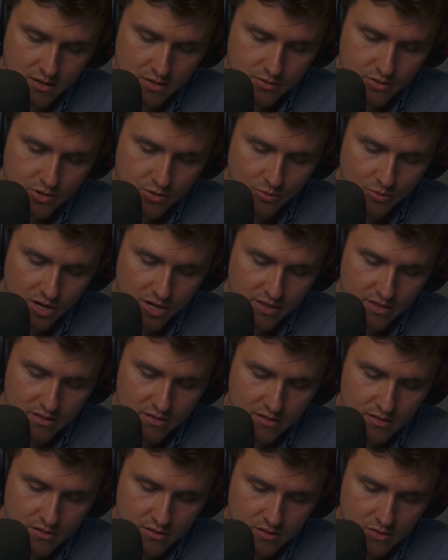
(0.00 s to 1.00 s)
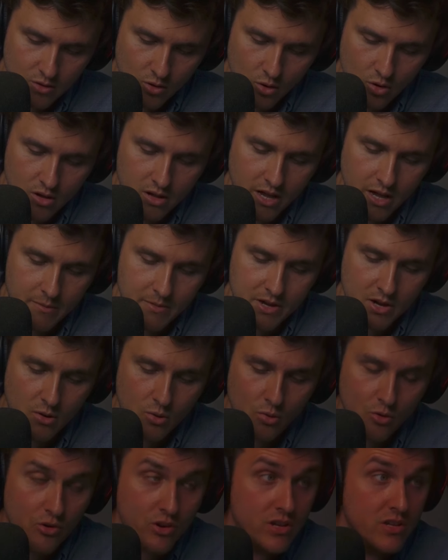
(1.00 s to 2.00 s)
Do you want... How about
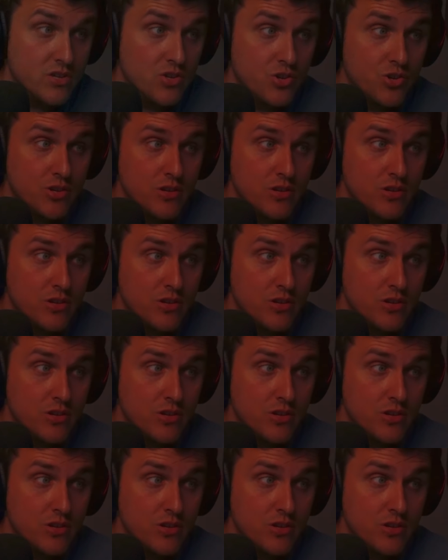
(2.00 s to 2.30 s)
orange?